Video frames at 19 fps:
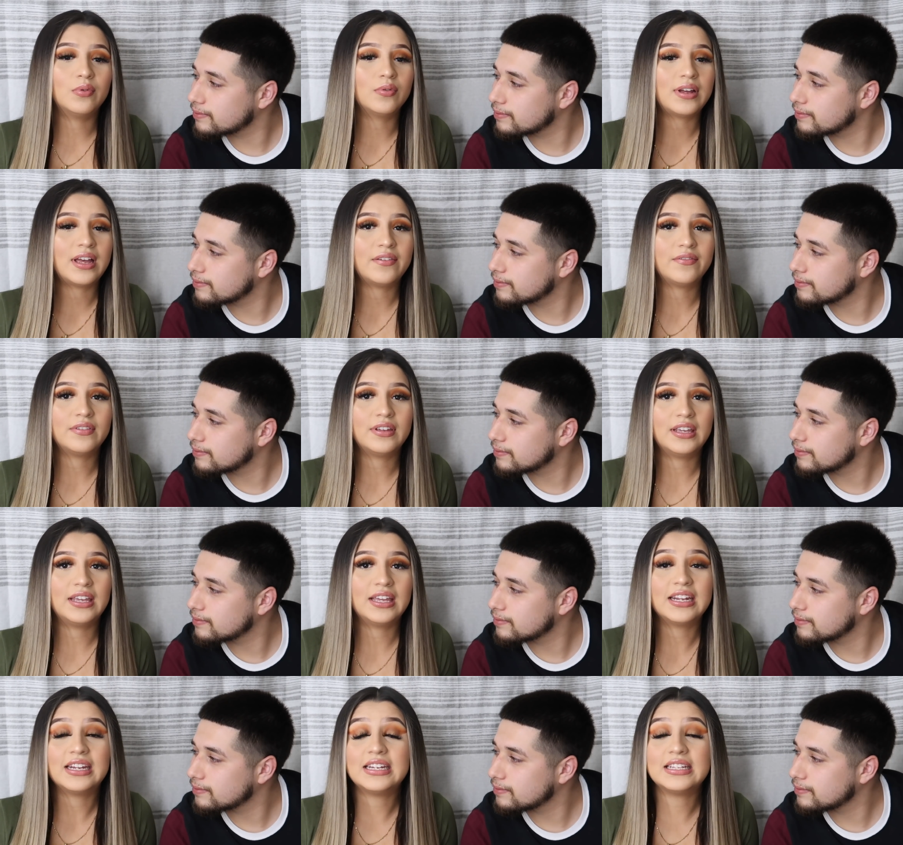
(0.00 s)
Speaker 1: won't have
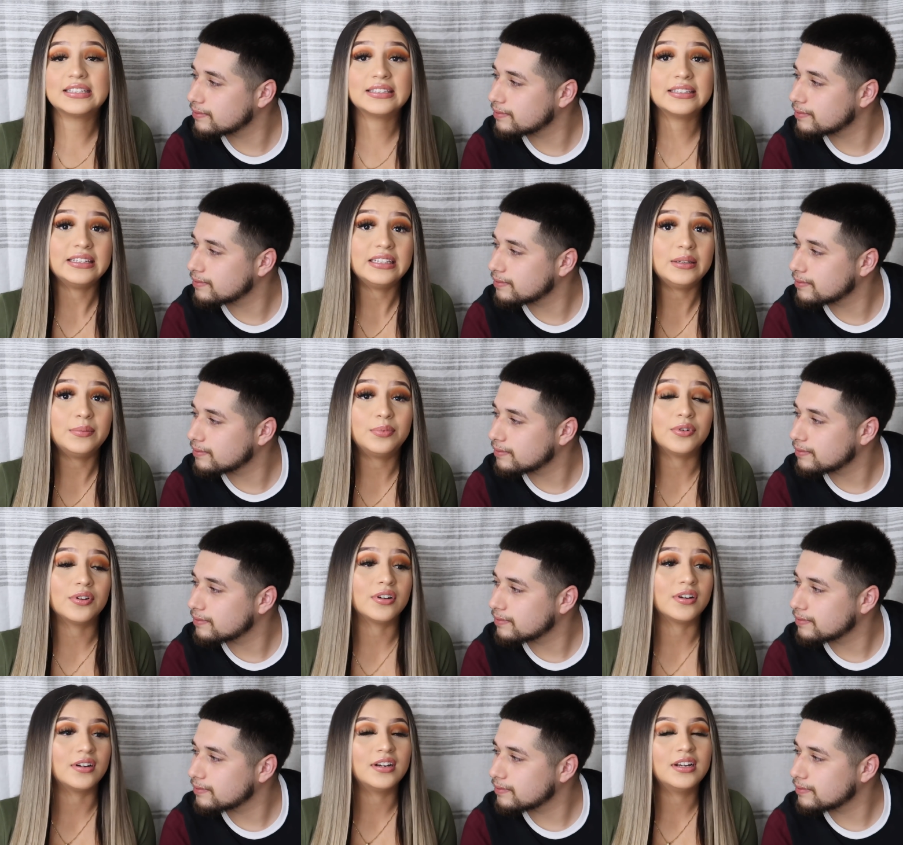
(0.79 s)
get any sleep
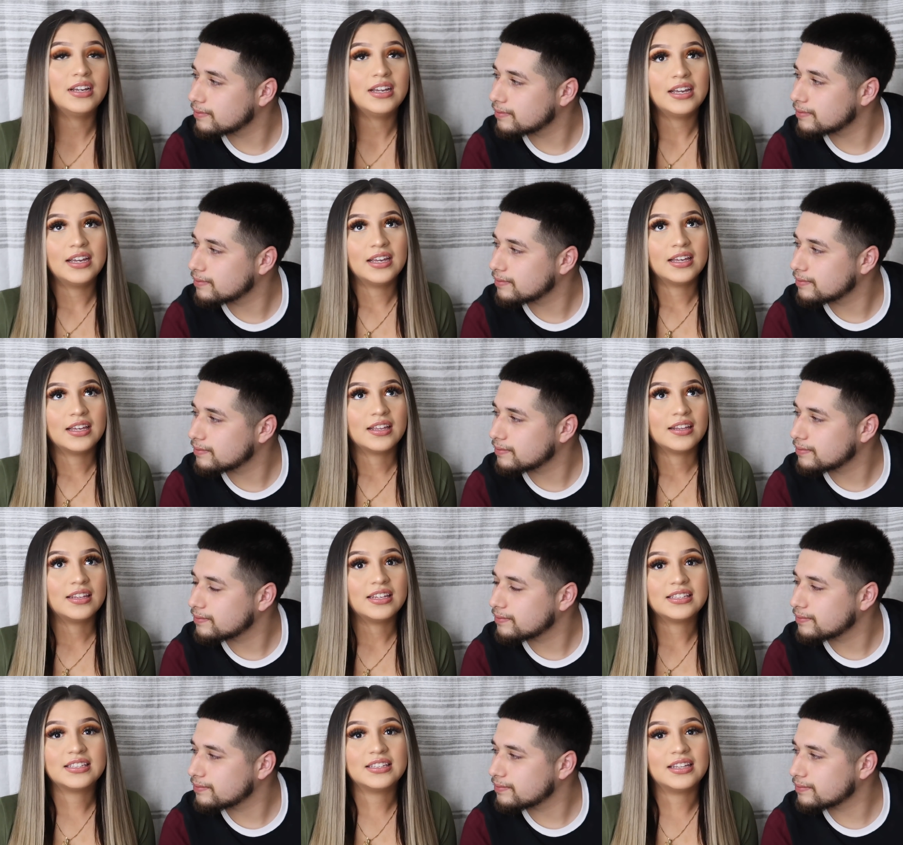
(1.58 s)
or
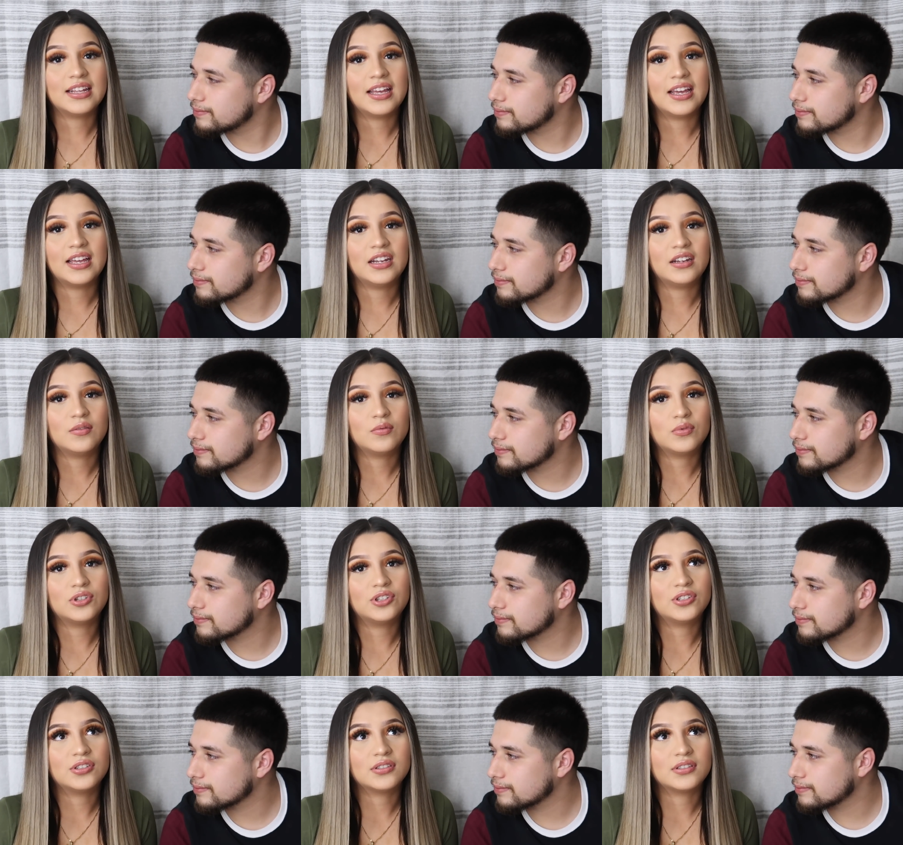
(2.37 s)
this and that and
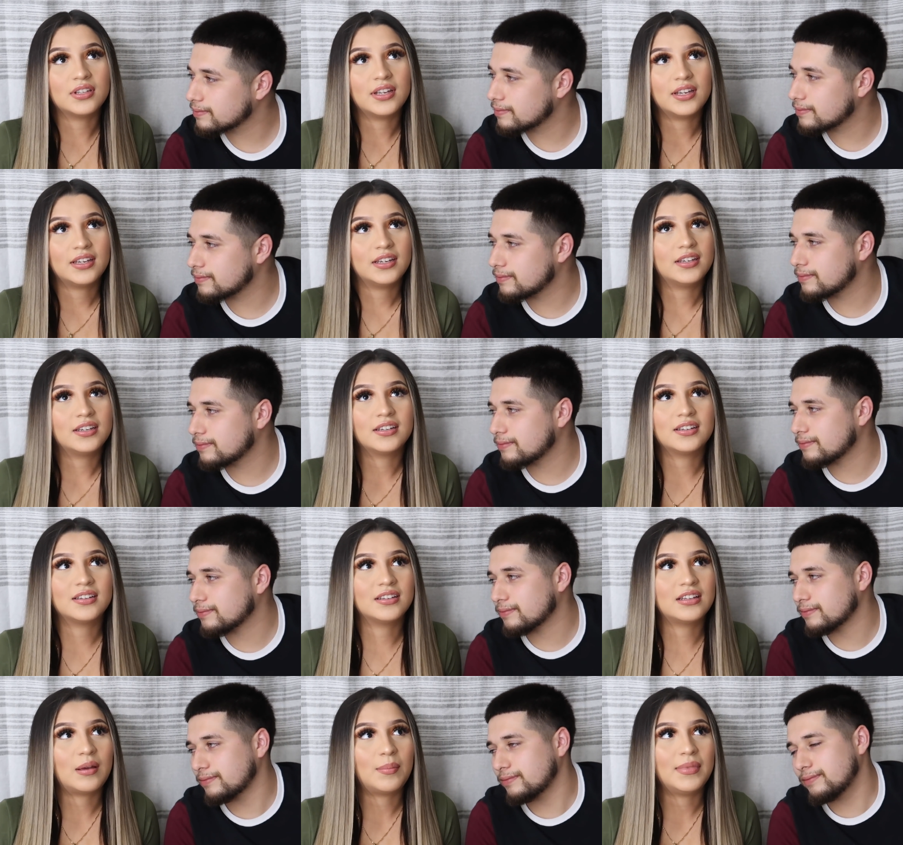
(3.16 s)
we're just like
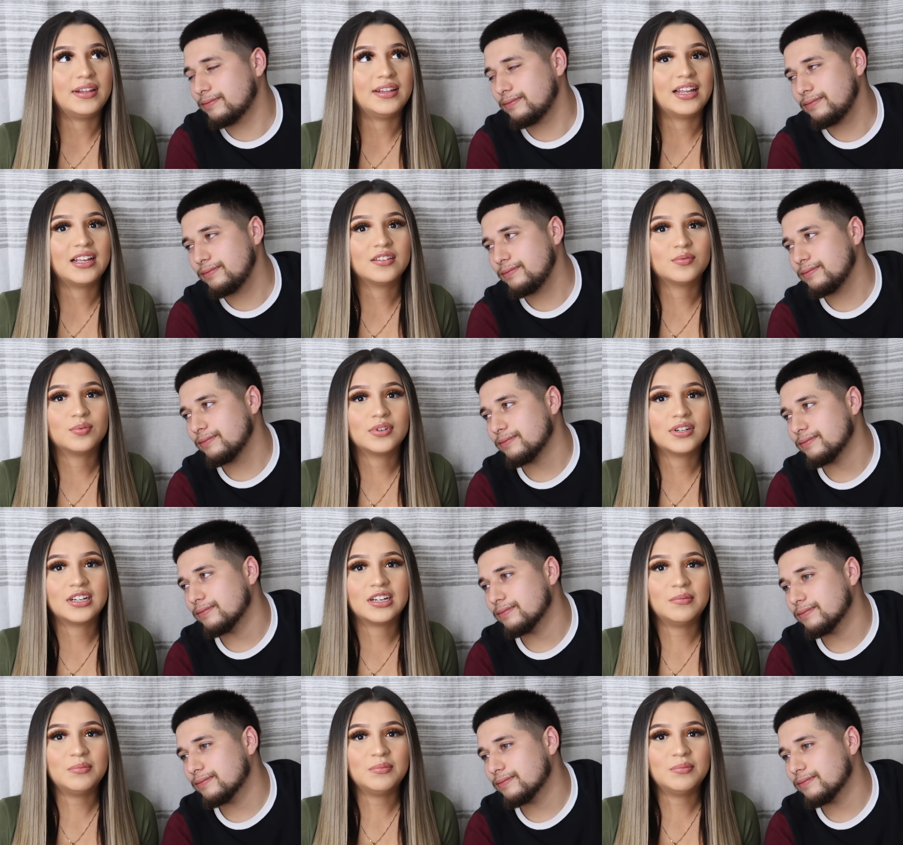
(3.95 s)
i mean that's what it